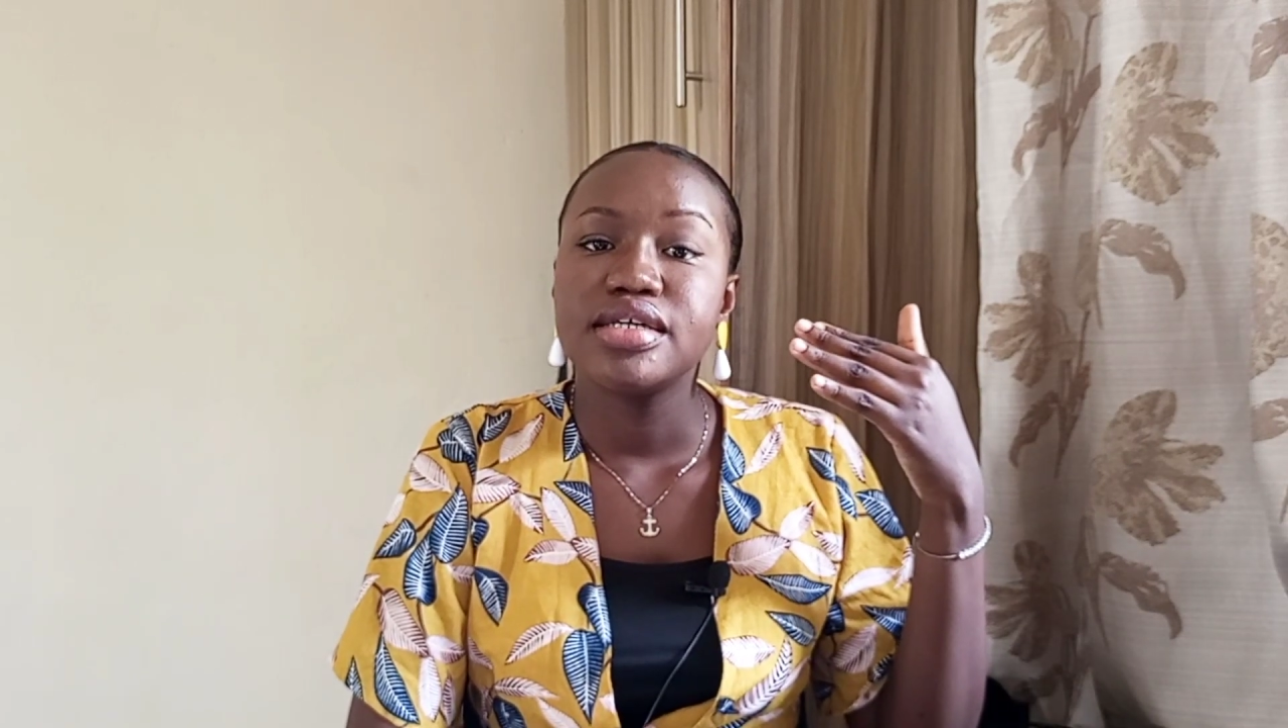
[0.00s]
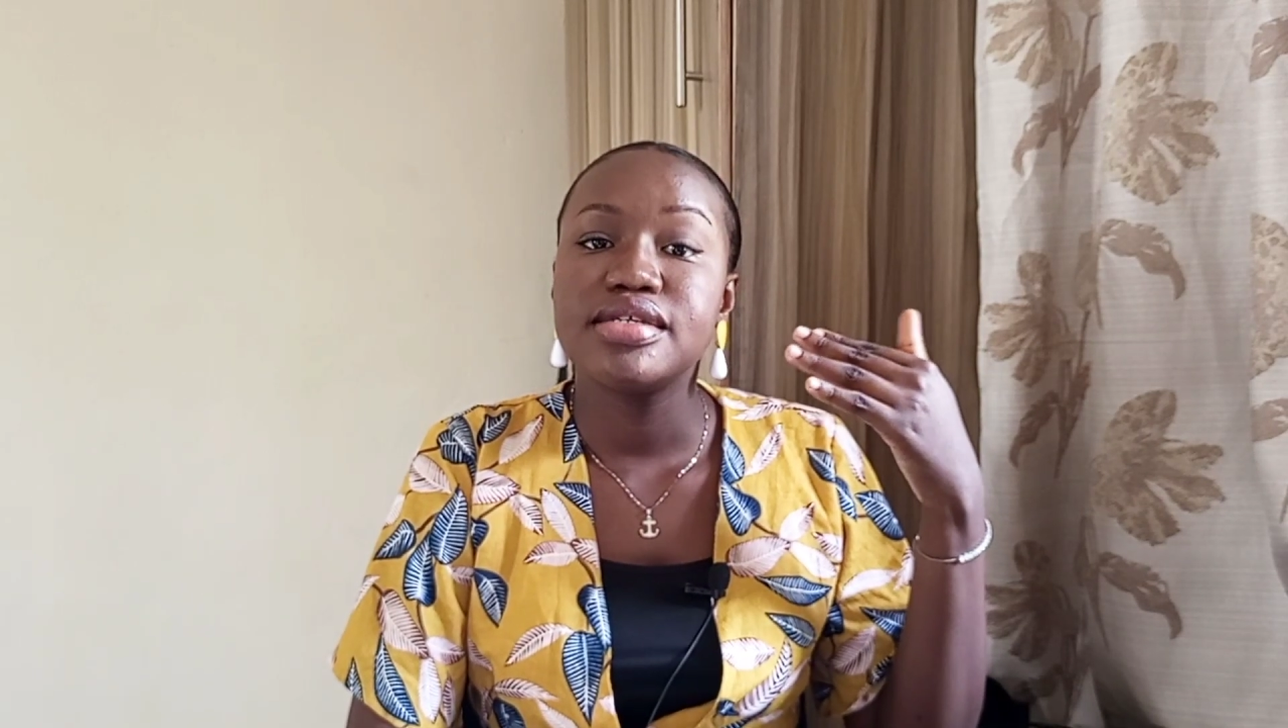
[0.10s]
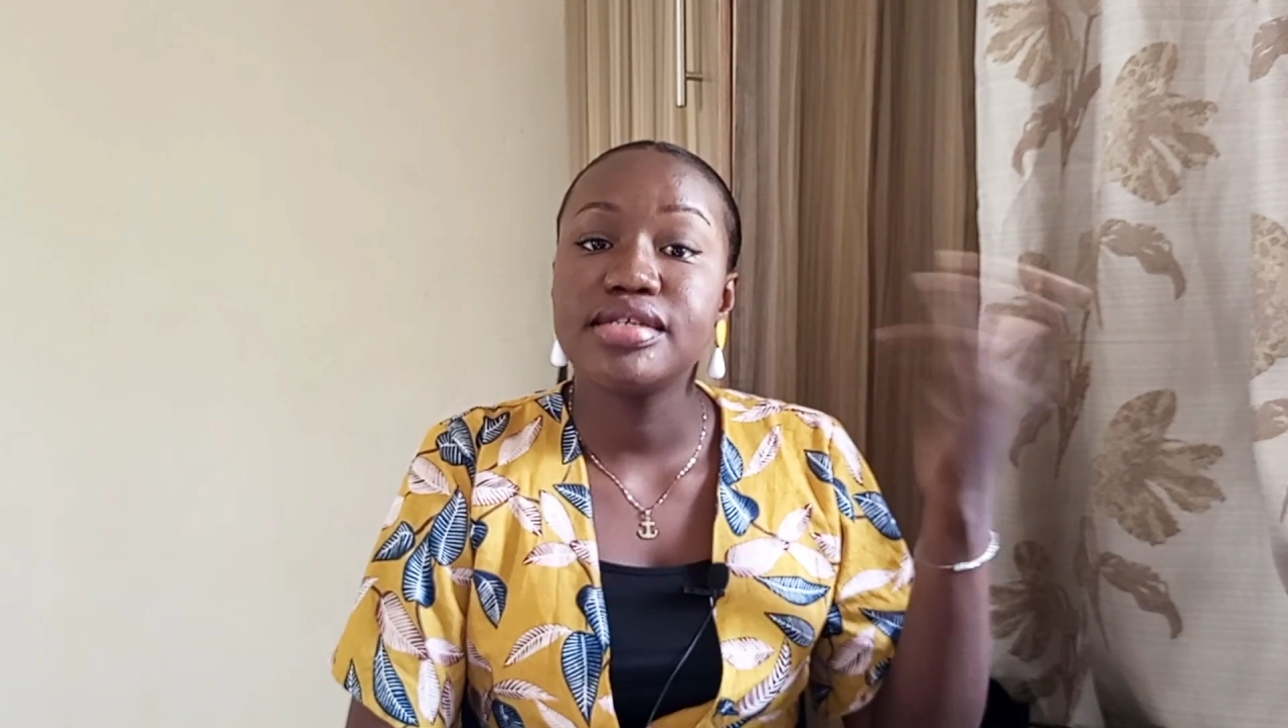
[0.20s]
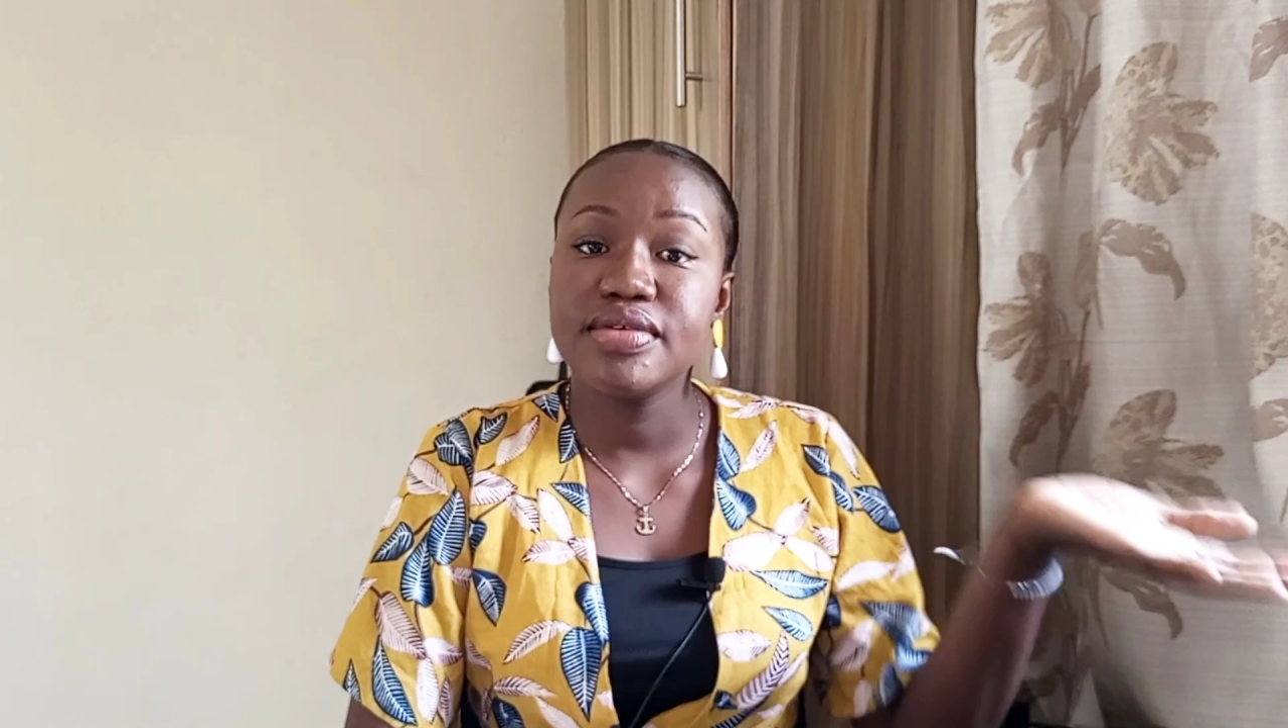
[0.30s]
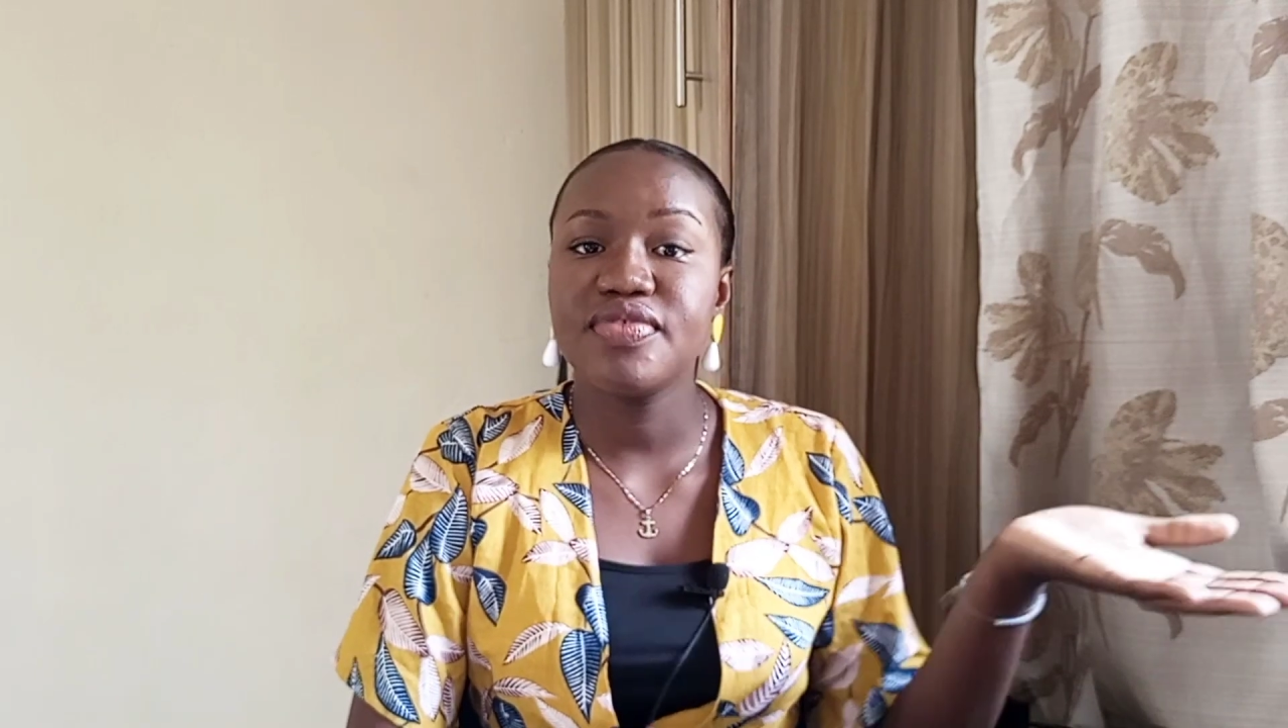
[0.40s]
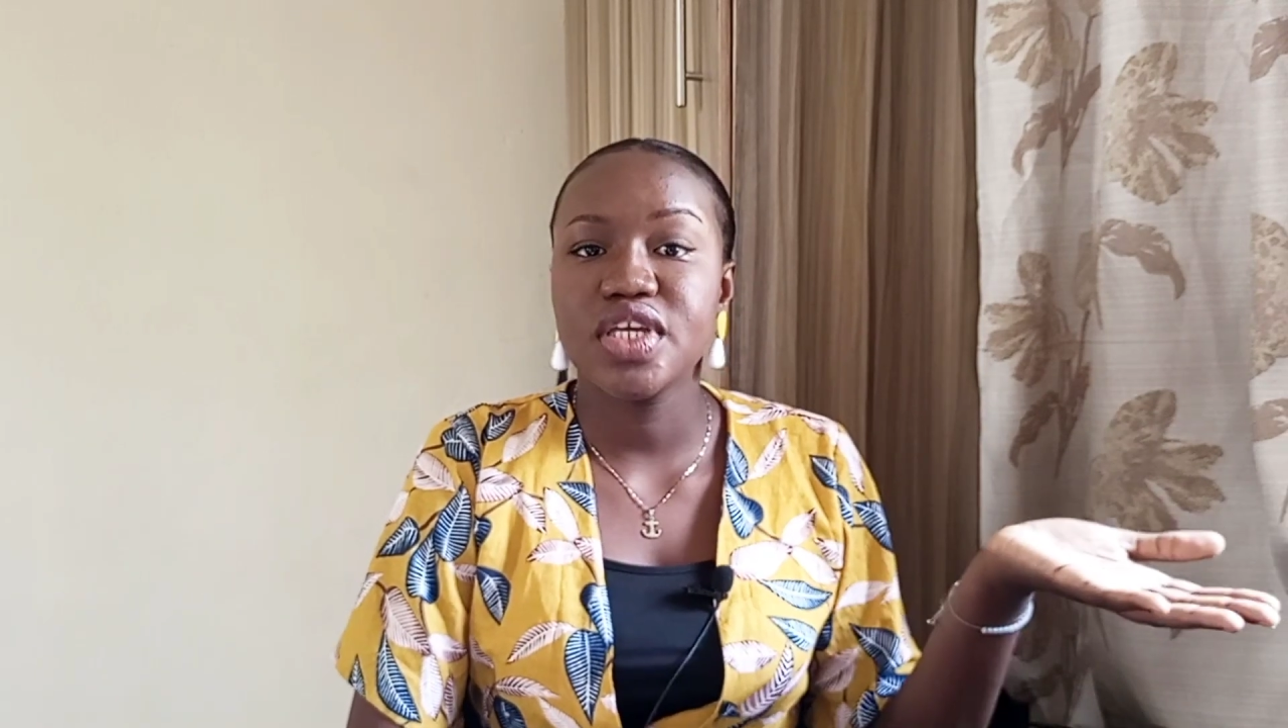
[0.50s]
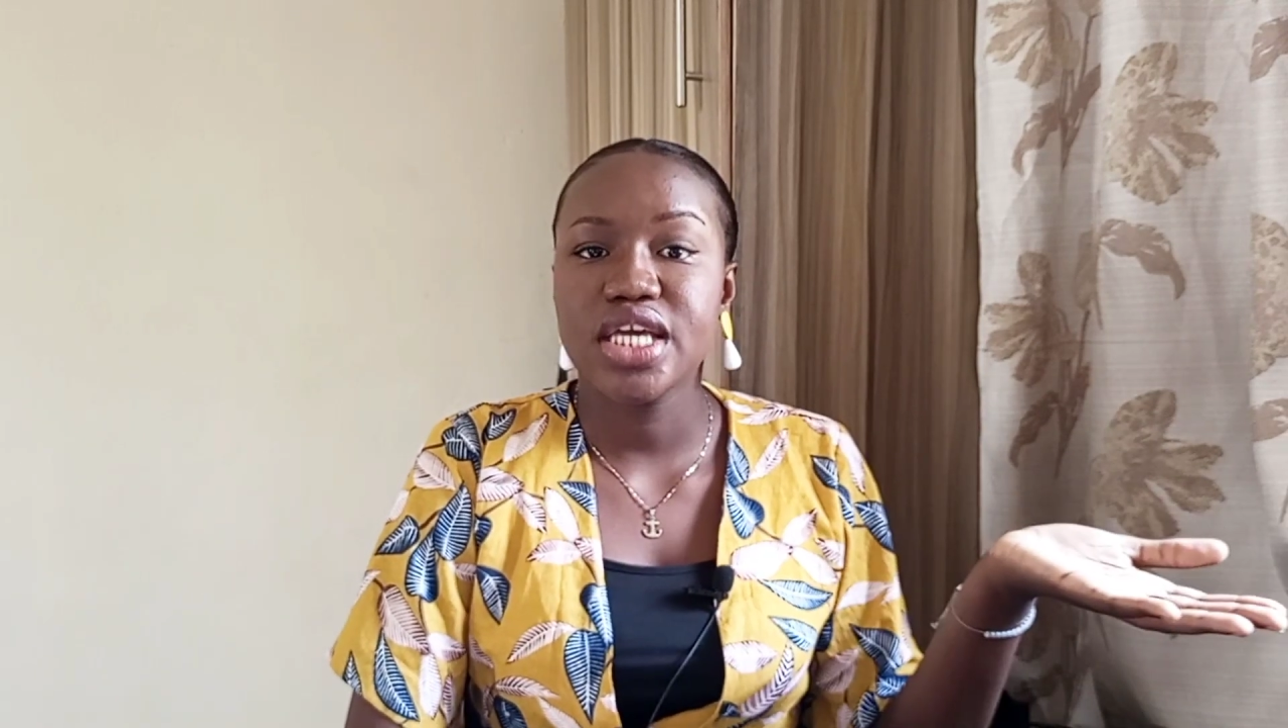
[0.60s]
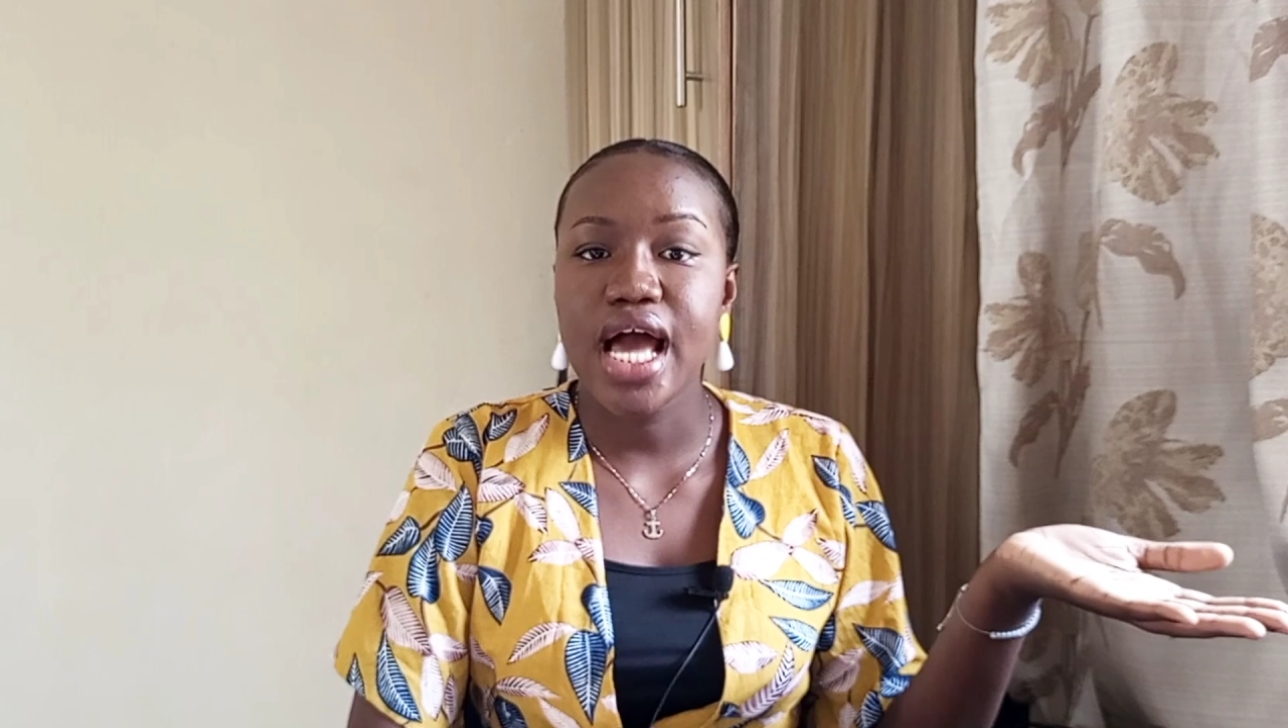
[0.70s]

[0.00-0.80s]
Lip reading: CV